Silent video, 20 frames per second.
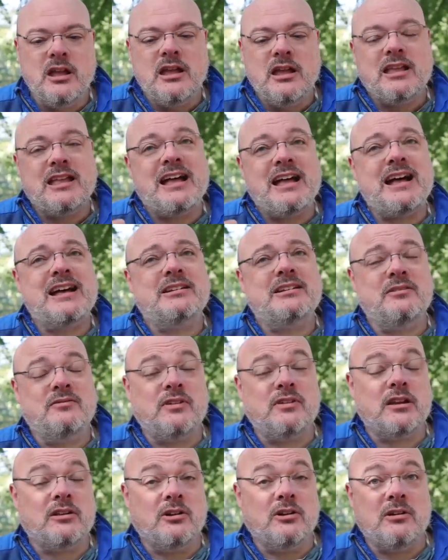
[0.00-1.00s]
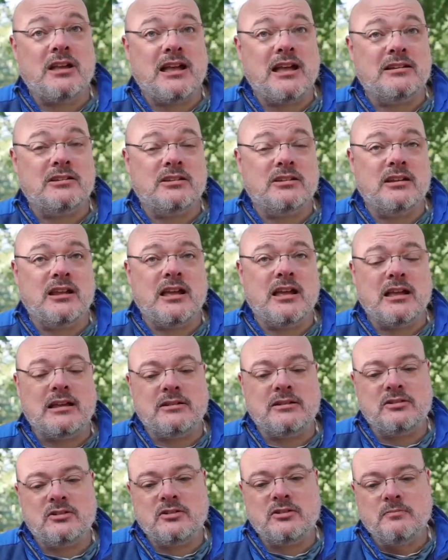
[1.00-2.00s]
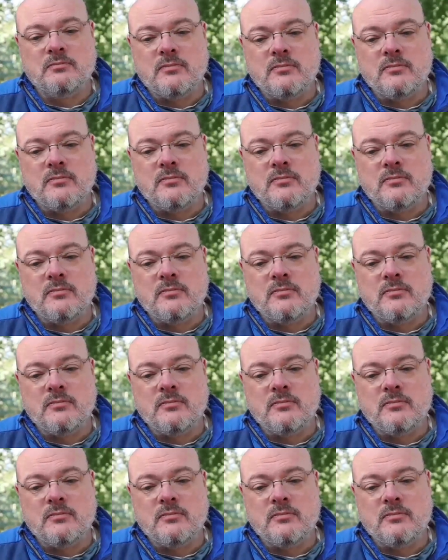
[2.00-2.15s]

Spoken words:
can in fact go hand in hand.